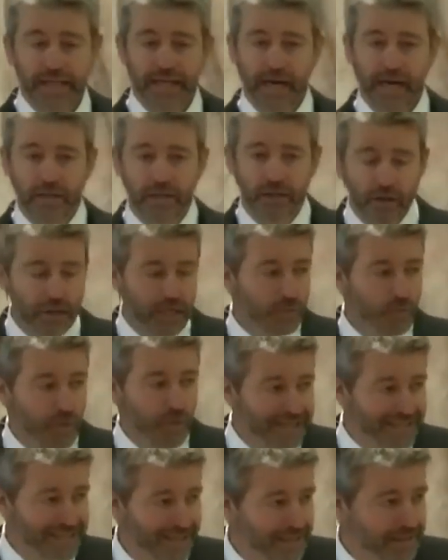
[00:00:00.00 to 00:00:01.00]
Now, look at
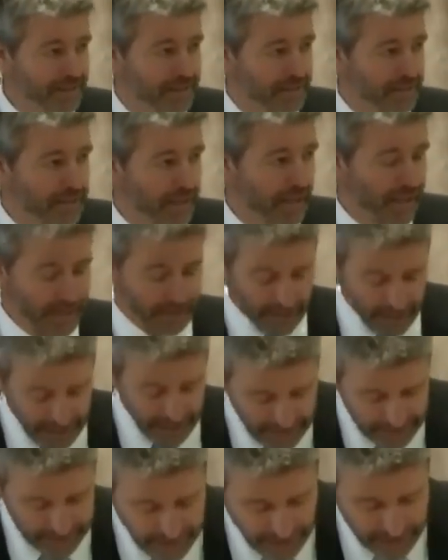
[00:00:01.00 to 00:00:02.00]
what it doesn't say.
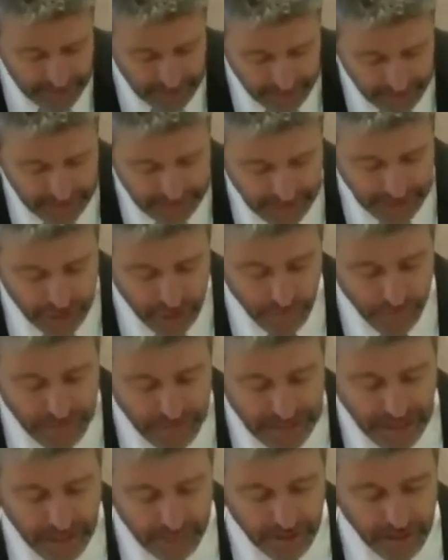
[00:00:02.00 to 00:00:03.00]
It doesn't say you
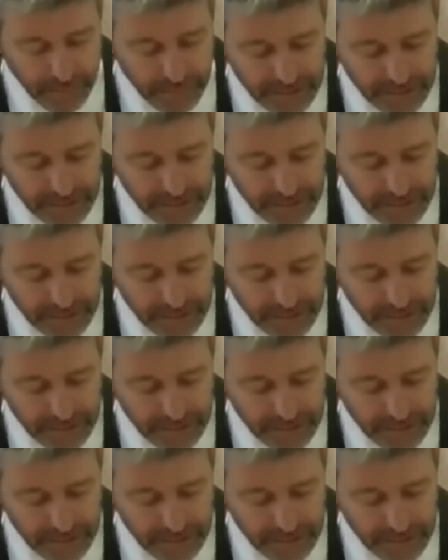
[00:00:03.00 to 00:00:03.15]
became